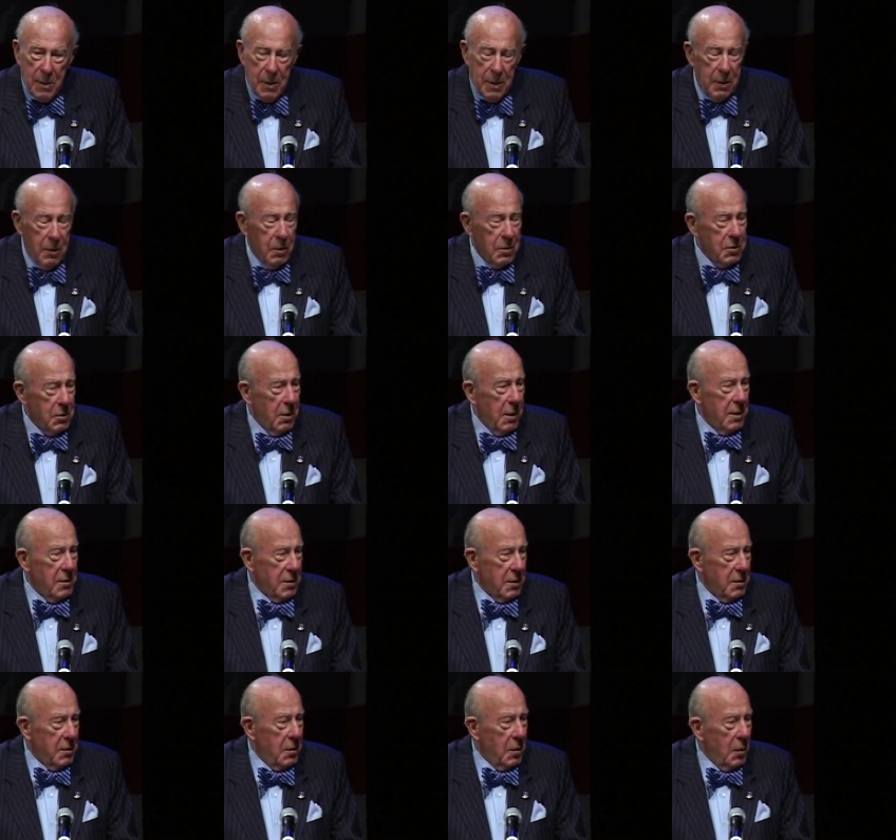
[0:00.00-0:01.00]
He also
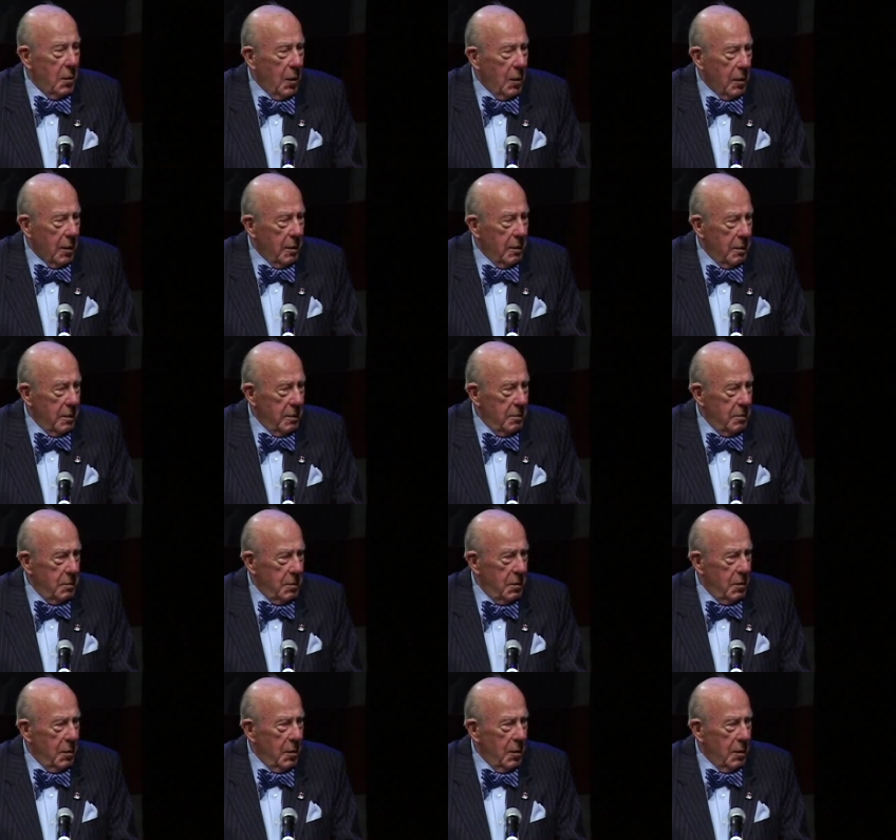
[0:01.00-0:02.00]
has a dog, a new
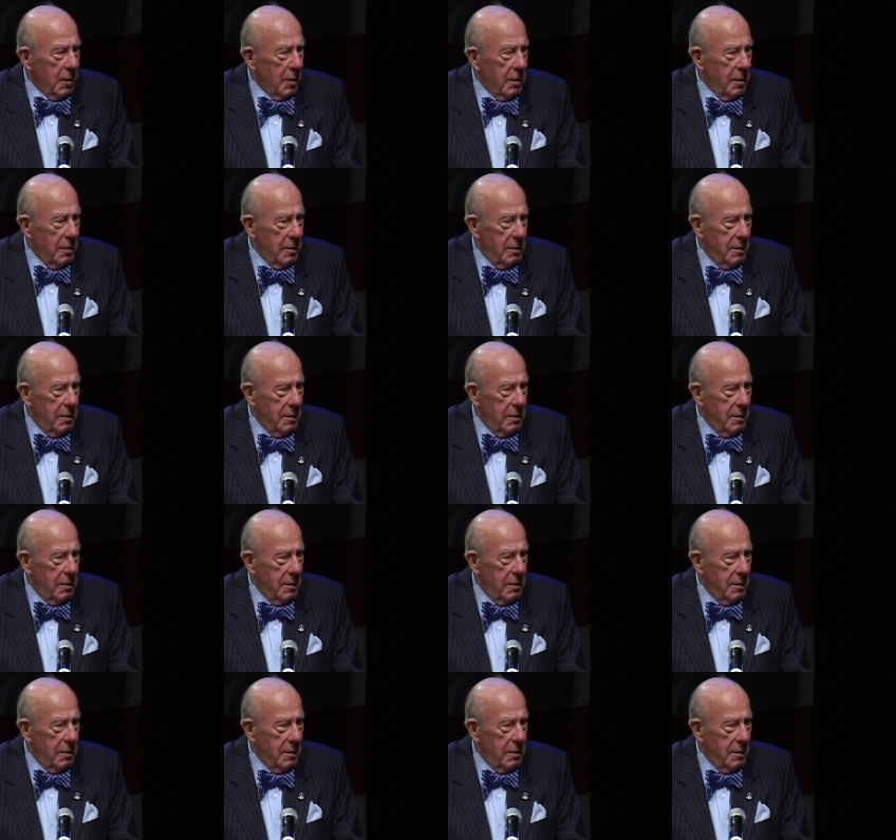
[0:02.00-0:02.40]
dog.